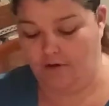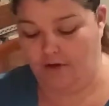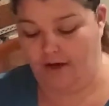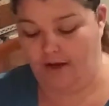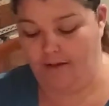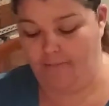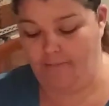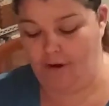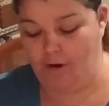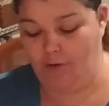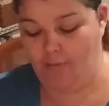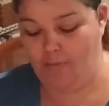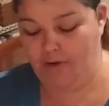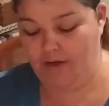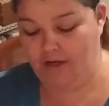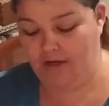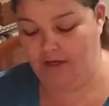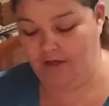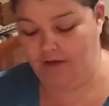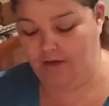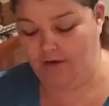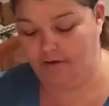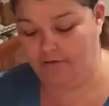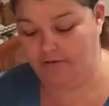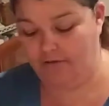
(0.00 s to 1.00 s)
I'm hoping
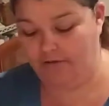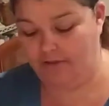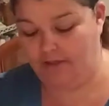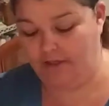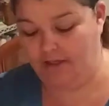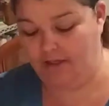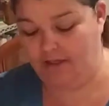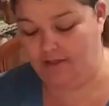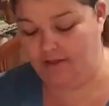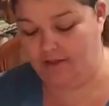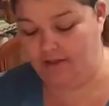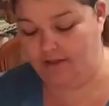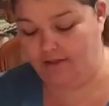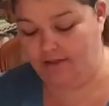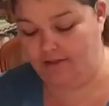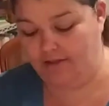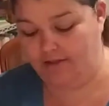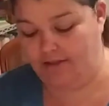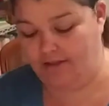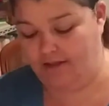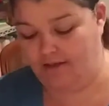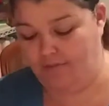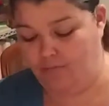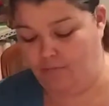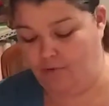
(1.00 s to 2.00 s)
it goes in the
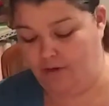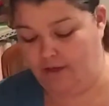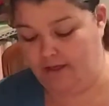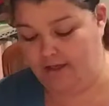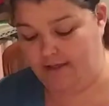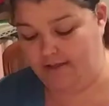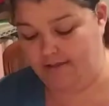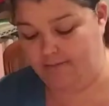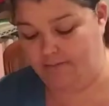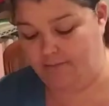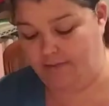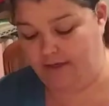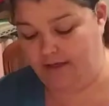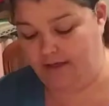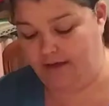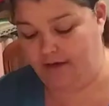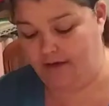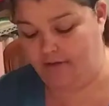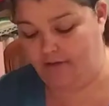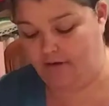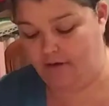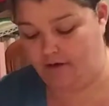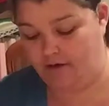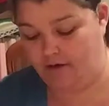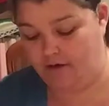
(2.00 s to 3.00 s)
same way as my
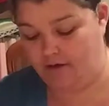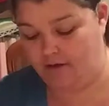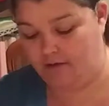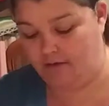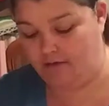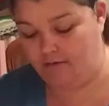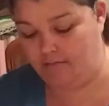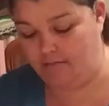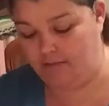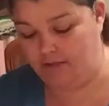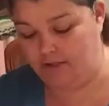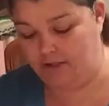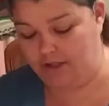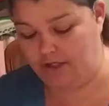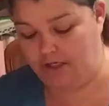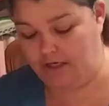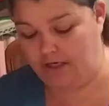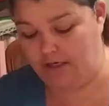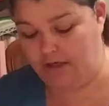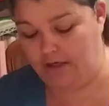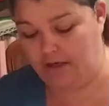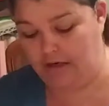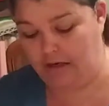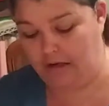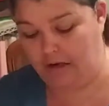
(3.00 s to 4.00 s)
other
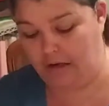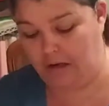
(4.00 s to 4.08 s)
machine.